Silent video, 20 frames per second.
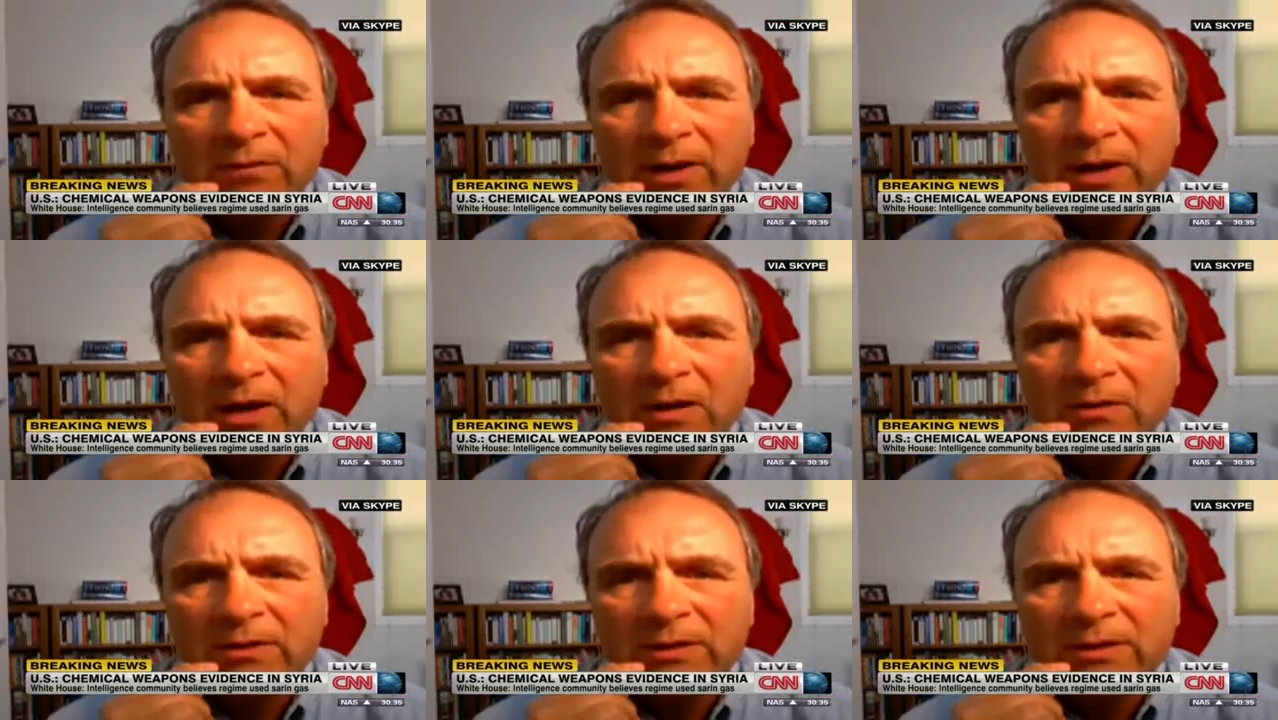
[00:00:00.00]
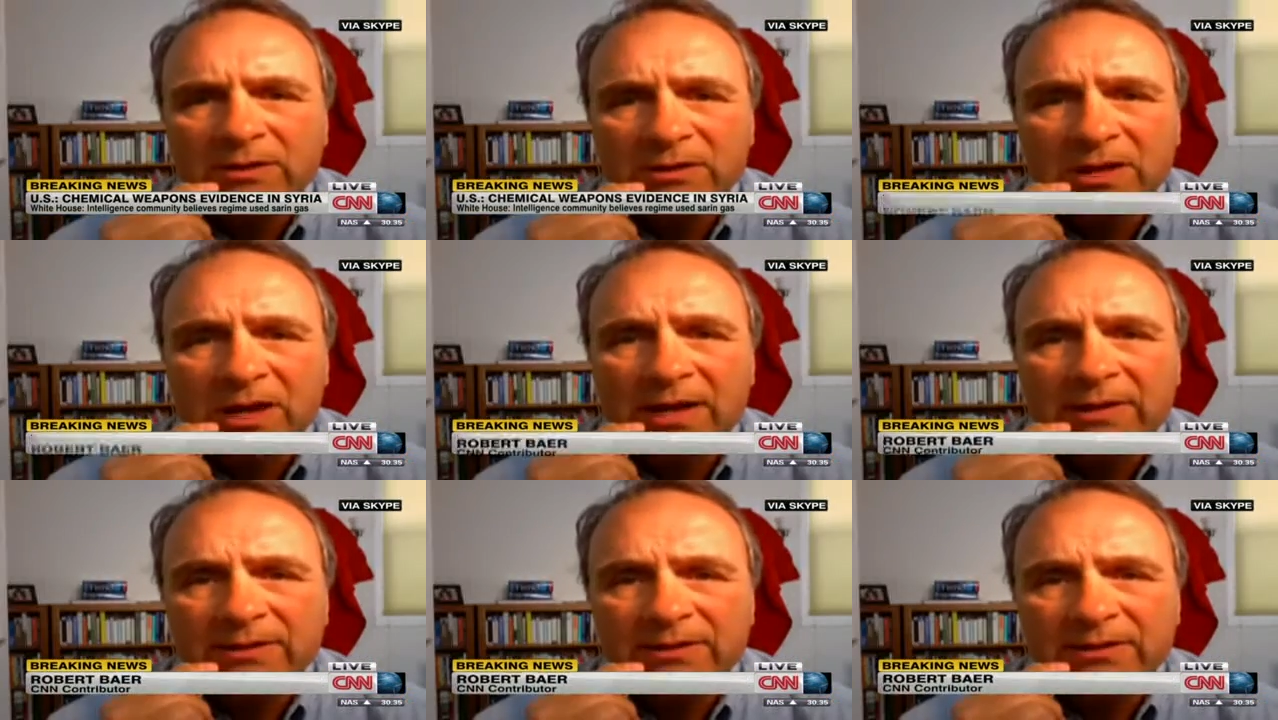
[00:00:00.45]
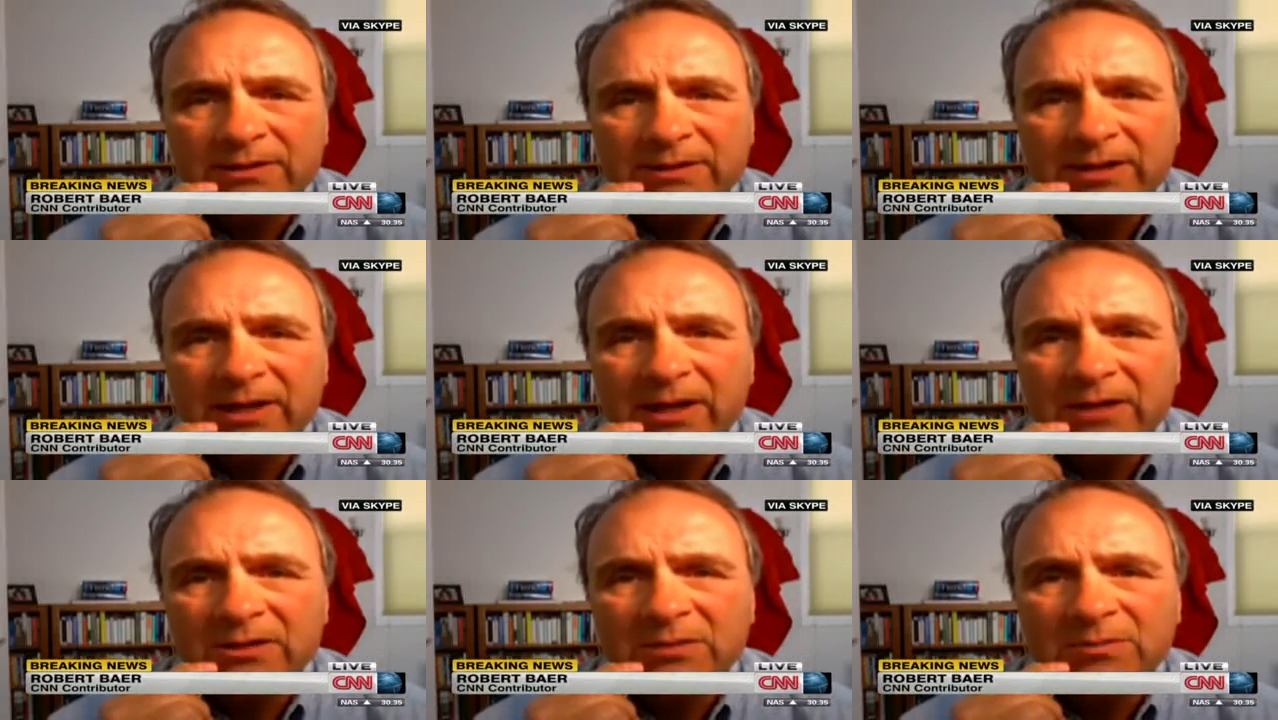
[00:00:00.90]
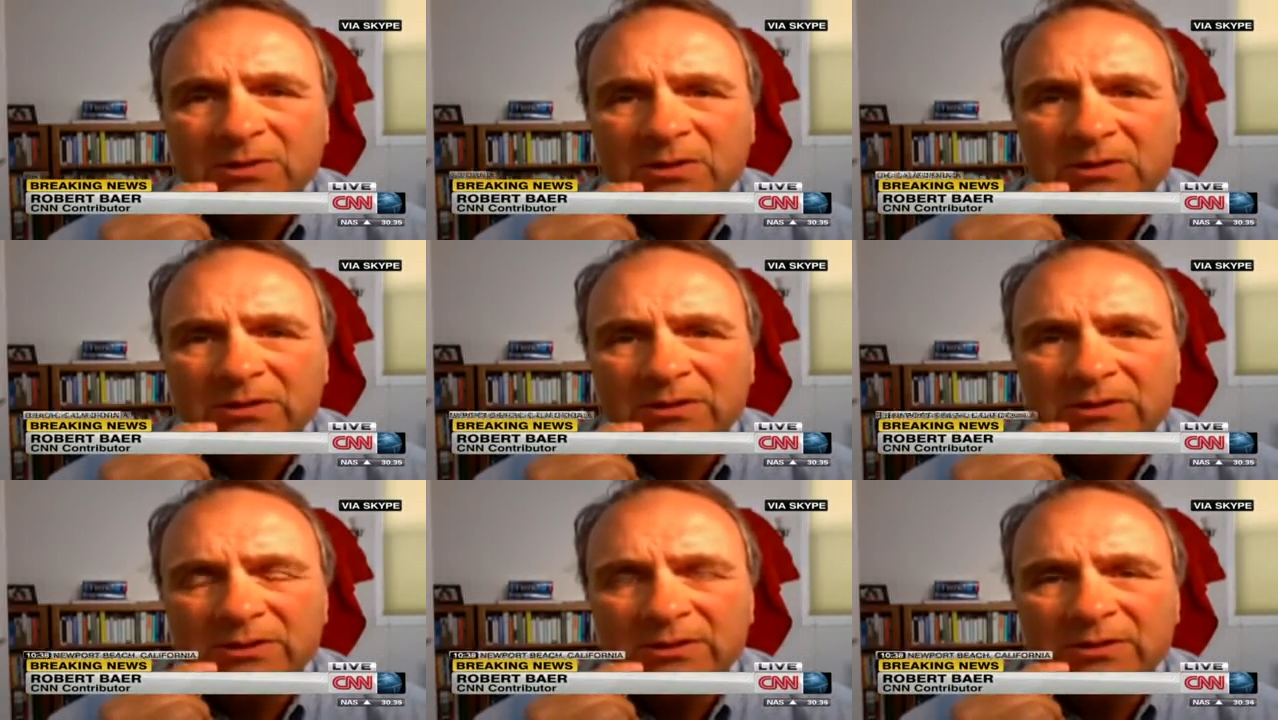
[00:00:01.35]
around. It's not
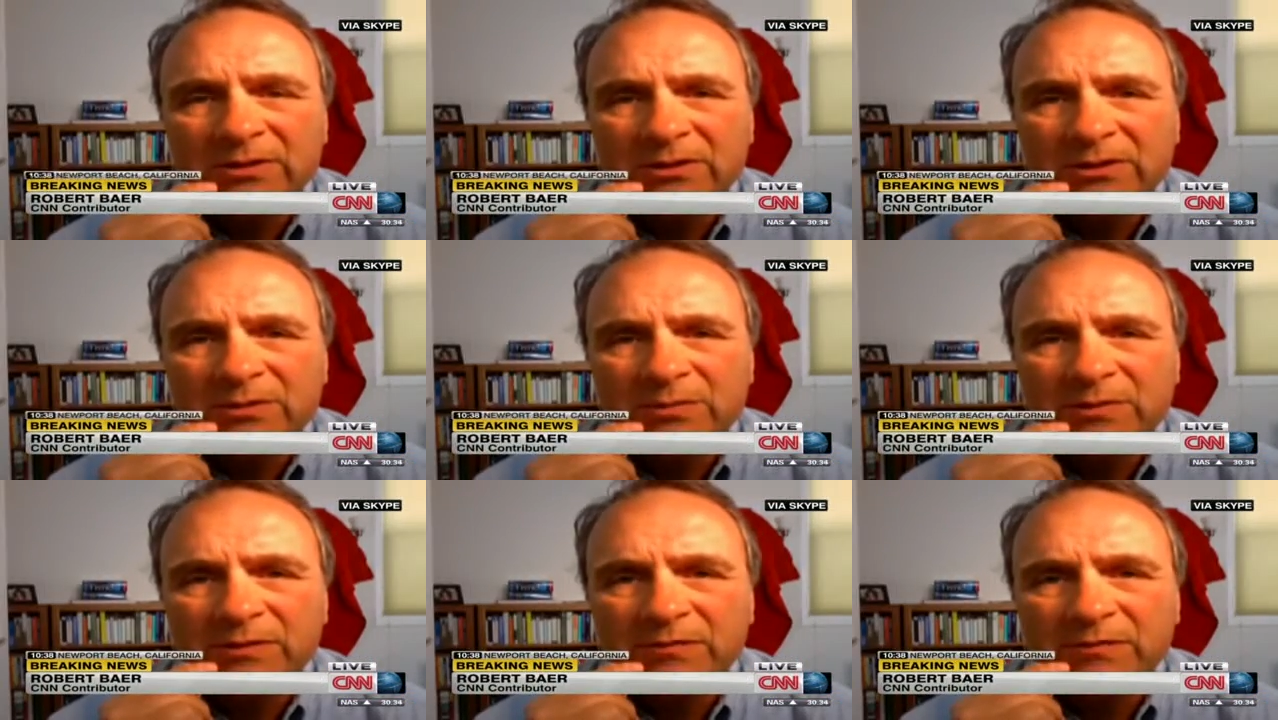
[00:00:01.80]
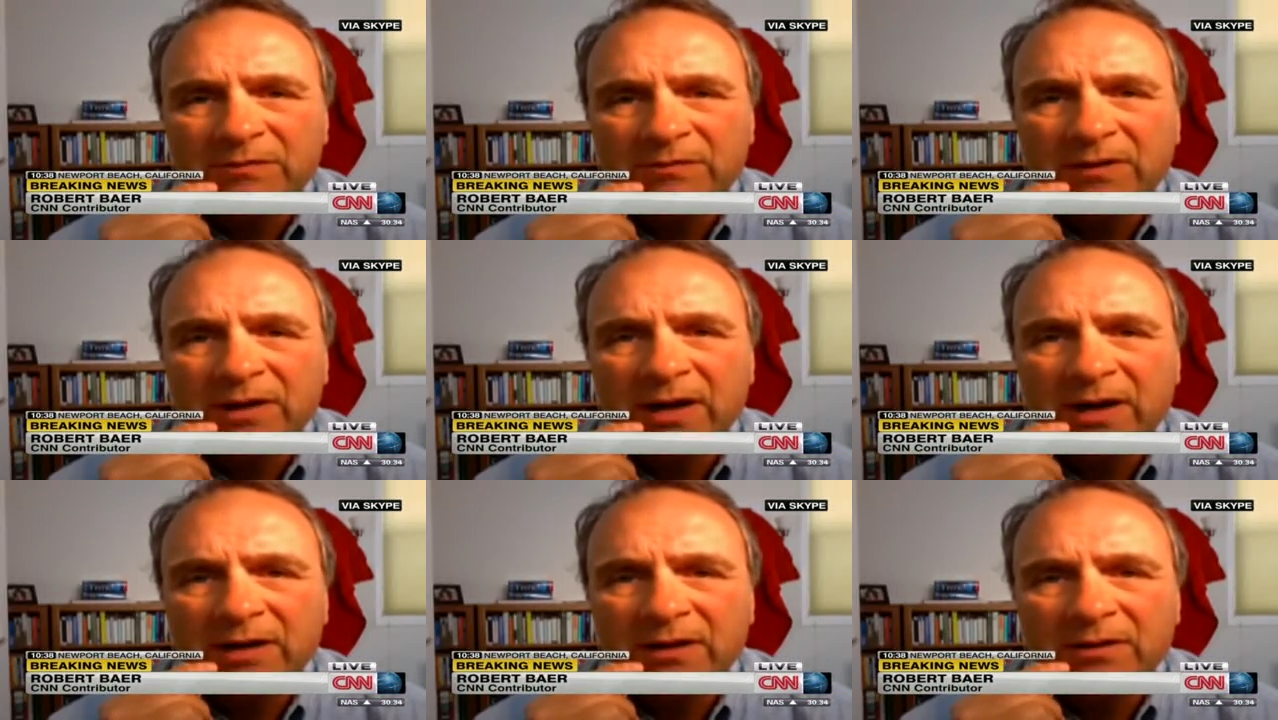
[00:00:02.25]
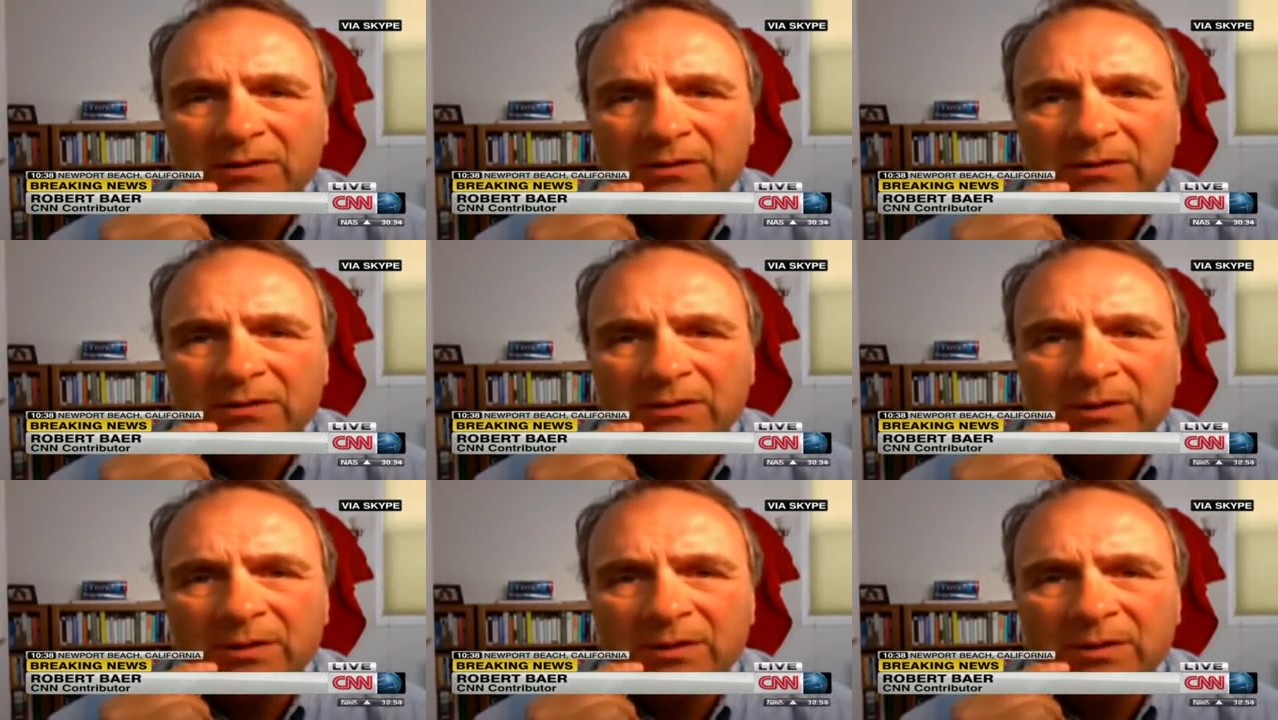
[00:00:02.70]
detectable until it's been fired.